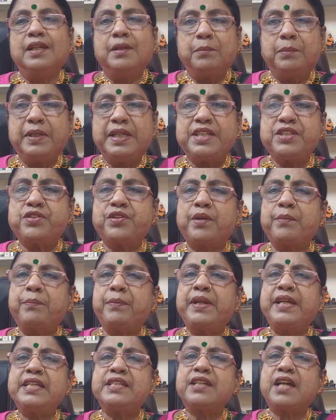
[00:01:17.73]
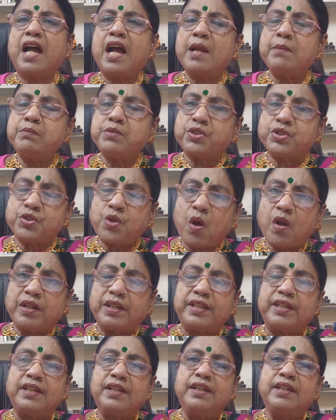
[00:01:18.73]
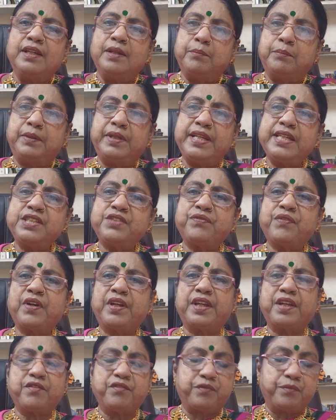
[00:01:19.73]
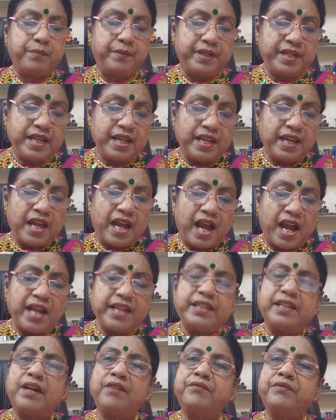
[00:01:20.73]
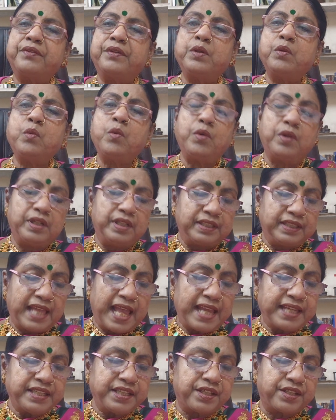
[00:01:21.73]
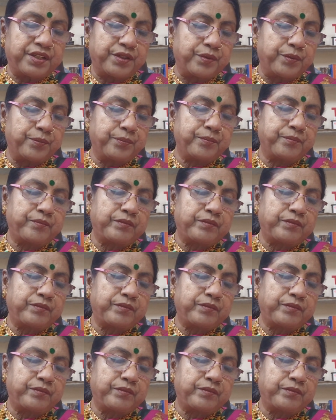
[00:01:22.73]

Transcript: Please repeat, I'm sorry. Please forgive me. I love you. Thank you.